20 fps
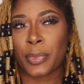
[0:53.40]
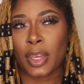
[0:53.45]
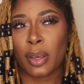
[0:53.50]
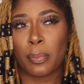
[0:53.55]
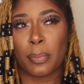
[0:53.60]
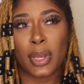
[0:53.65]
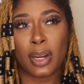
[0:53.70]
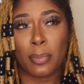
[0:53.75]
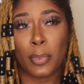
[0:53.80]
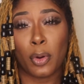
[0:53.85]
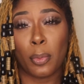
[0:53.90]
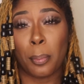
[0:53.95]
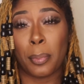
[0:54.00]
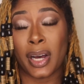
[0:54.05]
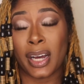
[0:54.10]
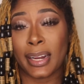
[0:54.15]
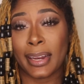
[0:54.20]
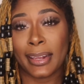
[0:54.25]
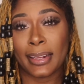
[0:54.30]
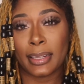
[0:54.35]
minimal
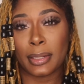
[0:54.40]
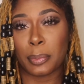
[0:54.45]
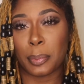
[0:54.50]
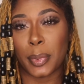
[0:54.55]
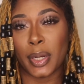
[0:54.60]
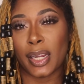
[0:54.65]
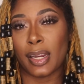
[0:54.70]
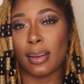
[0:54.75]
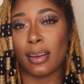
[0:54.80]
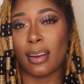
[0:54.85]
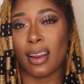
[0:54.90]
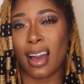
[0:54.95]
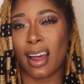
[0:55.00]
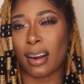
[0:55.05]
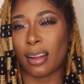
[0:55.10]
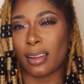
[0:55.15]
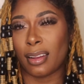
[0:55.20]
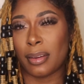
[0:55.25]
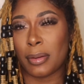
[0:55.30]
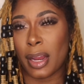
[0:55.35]
budding, but
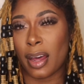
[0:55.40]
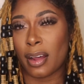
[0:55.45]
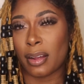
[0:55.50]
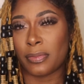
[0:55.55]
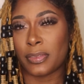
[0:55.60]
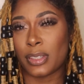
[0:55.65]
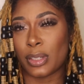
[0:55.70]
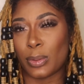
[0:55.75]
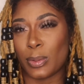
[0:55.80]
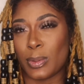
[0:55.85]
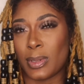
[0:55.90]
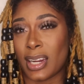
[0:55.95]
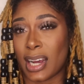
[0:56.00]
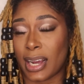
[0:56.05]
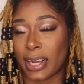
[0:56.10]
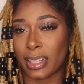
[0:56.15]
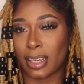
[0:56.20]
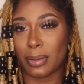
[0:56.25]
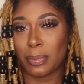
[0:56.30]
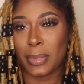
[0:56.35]
not enough to
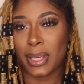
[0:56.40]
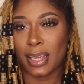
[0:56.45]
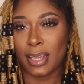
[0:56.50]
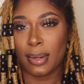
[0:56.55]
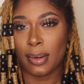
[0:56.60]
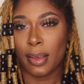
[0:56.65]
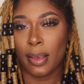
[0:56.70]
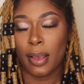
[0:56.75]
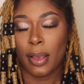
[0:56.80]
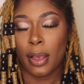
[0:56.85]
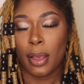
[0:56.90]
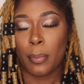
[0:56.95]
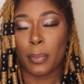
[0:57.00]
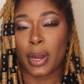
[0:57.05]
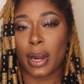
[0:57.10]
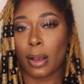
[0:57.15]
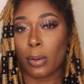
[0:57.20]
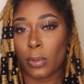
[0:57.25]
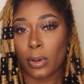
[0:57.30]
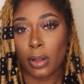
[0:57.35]
document.
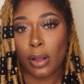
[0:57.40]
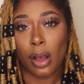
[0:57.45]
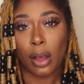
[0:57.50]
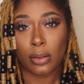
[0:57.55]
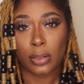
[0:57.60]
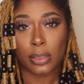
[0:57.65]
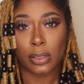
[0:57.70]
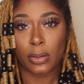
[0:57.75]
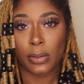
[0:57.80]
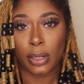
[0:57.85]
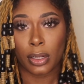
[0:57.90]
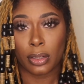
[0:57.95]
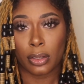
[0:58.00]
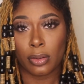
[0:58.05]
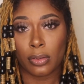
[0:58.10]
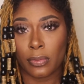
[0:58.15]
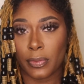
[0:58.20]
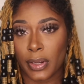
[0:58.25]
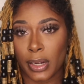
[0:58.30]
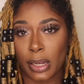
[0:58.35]
But I will also
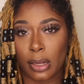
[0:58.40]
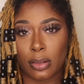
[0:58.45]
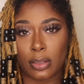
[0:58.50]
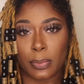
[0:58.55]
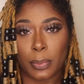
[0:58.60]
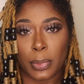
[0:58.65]
include videos